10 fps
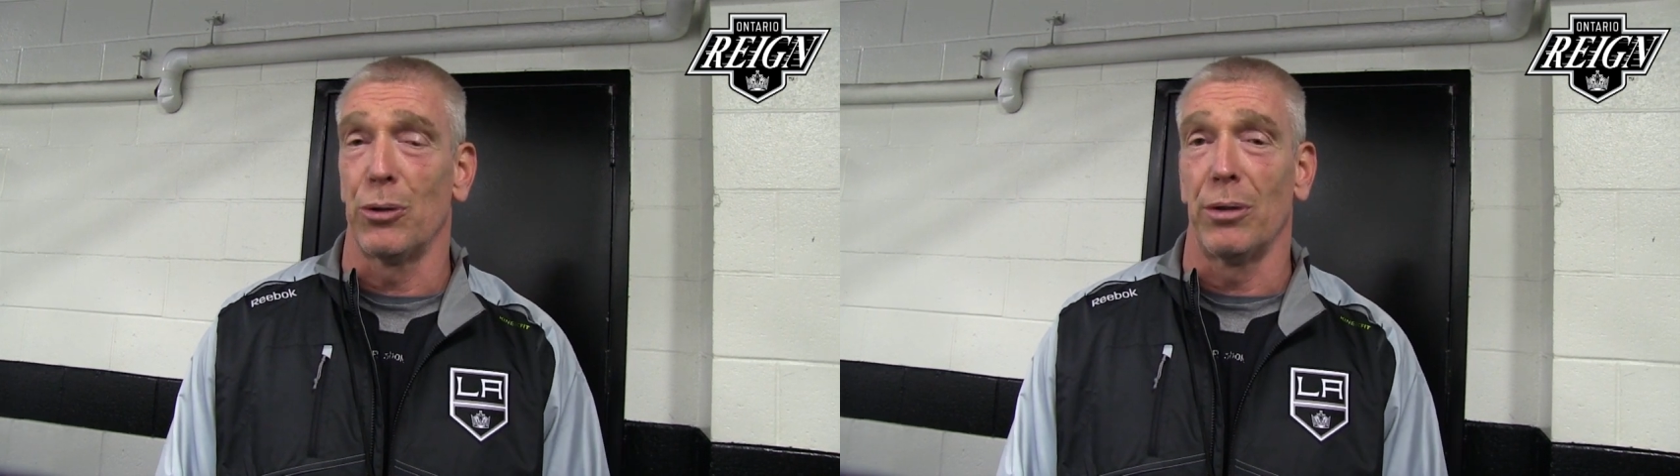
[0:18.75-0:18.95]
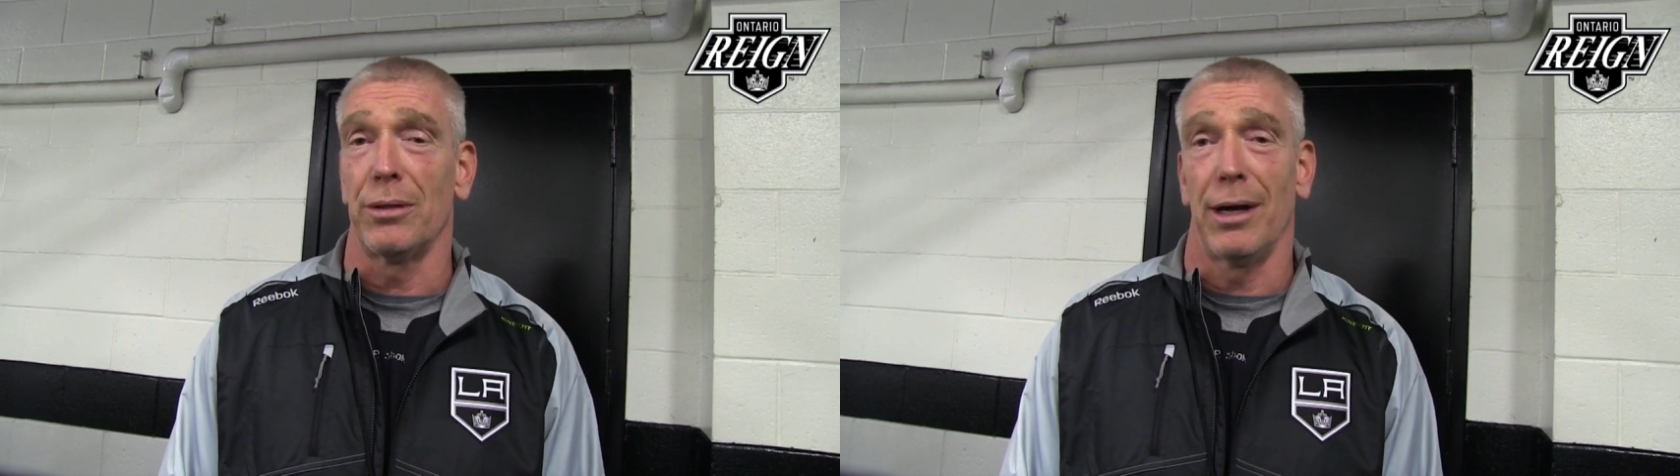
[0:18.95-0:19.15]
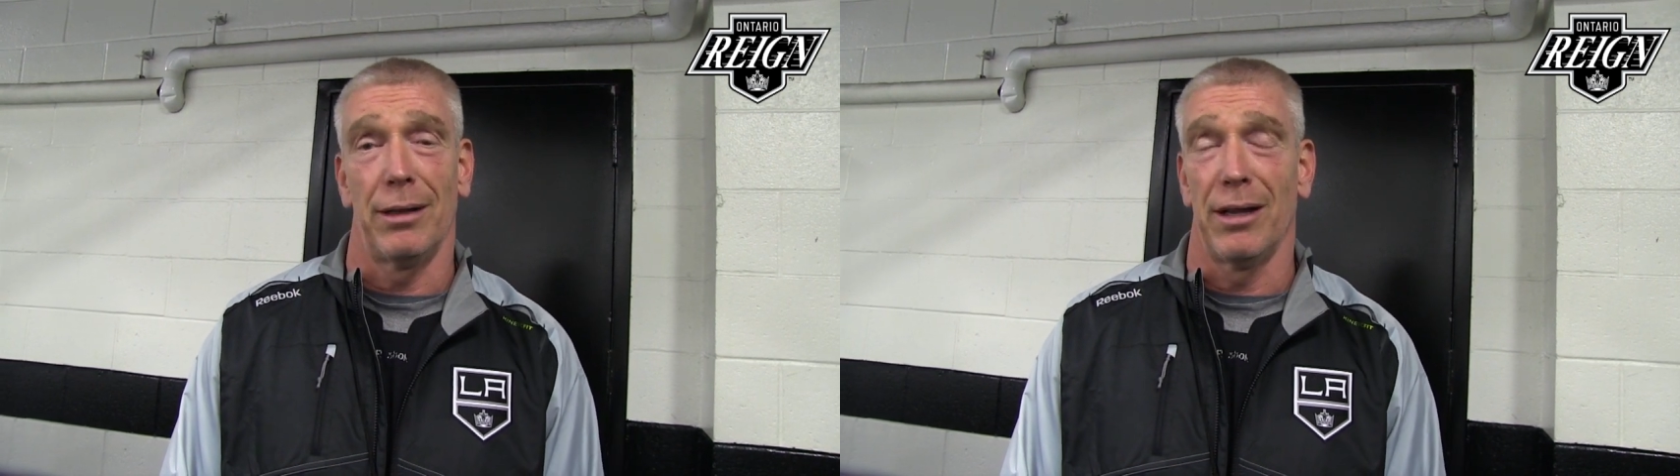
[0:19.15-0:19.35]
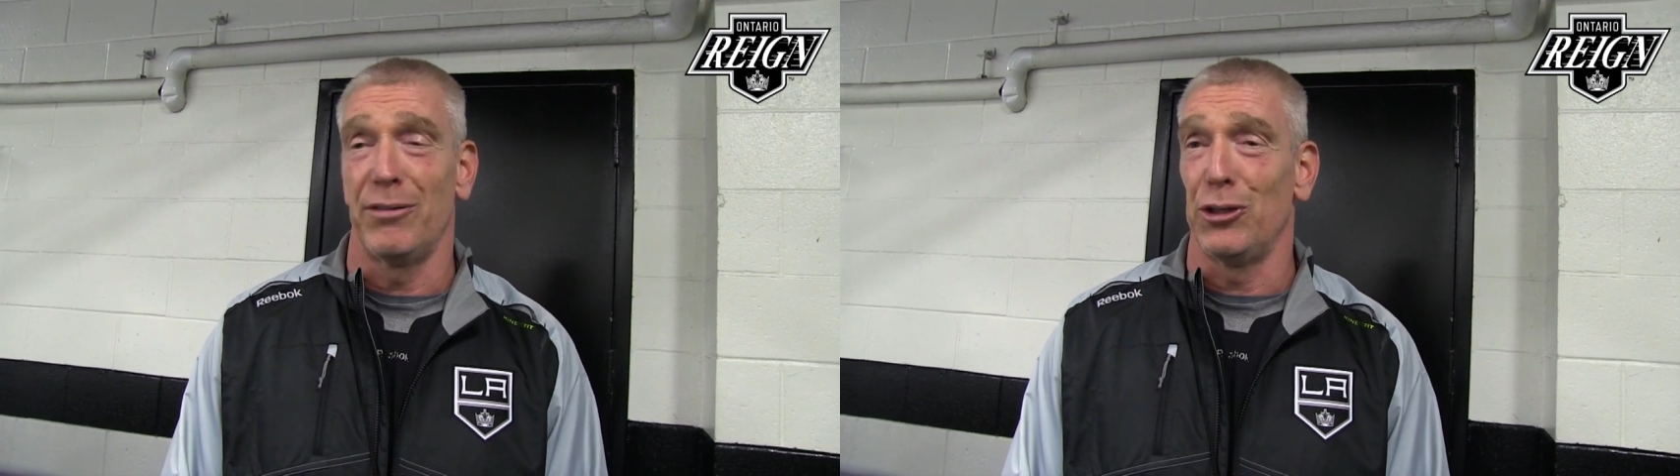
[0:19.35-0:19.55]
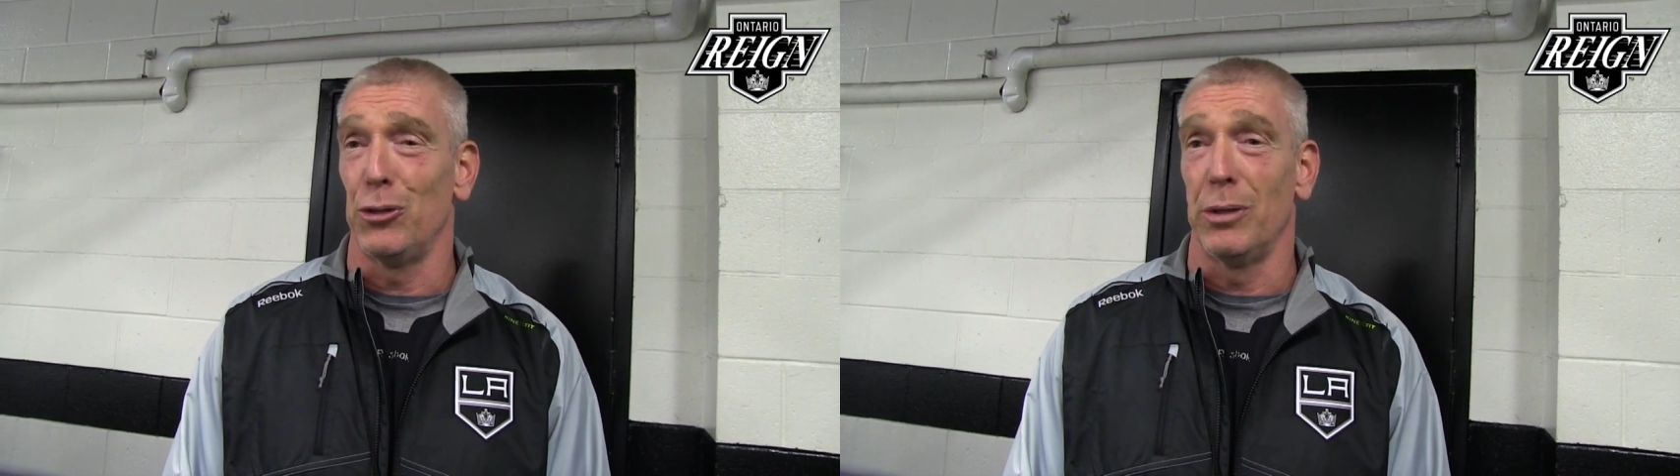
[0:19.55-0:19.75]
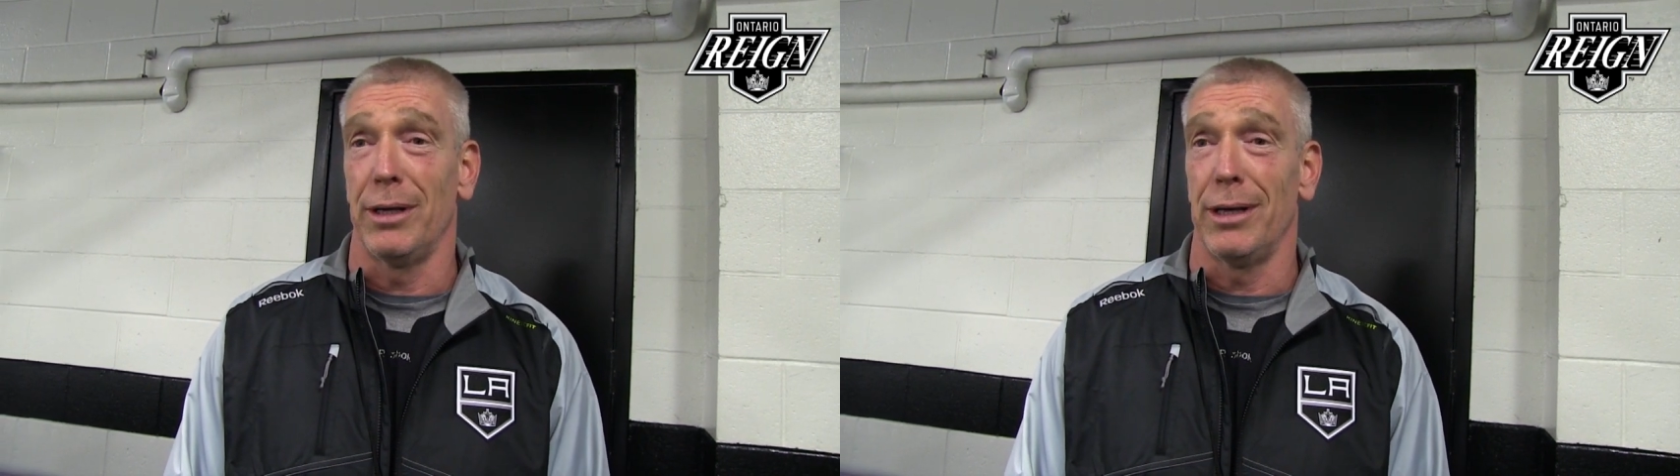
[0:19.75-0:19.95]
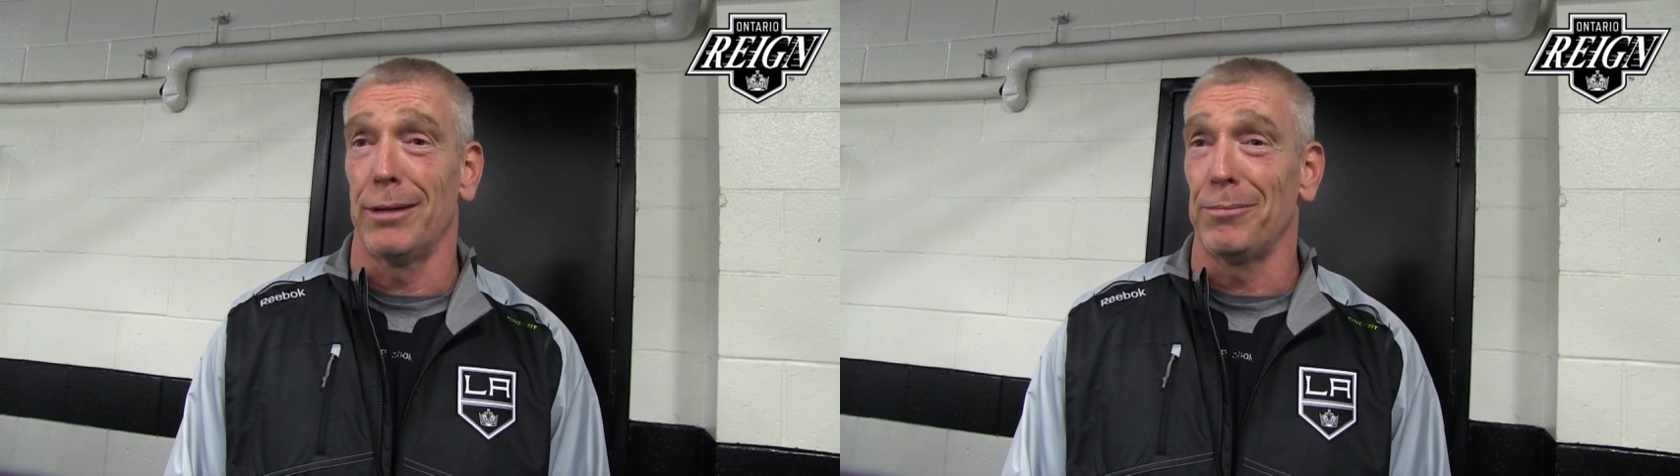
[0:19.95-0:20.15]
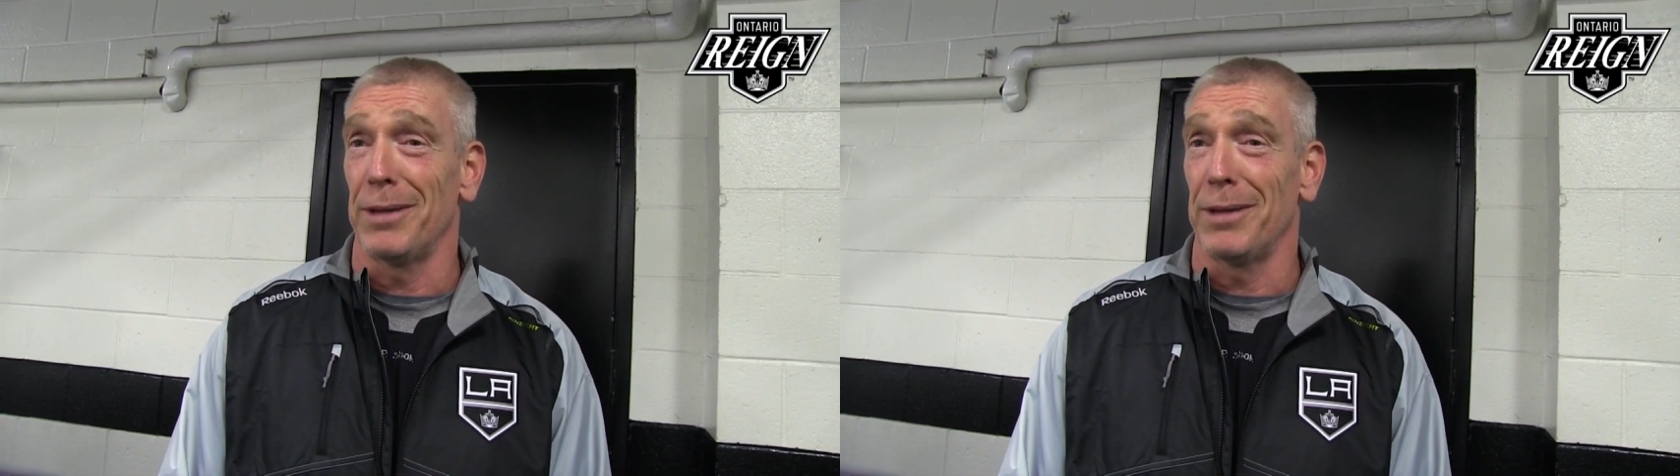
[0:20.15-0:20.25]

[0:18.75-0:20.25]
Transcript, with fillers: told, I'd love to do it again.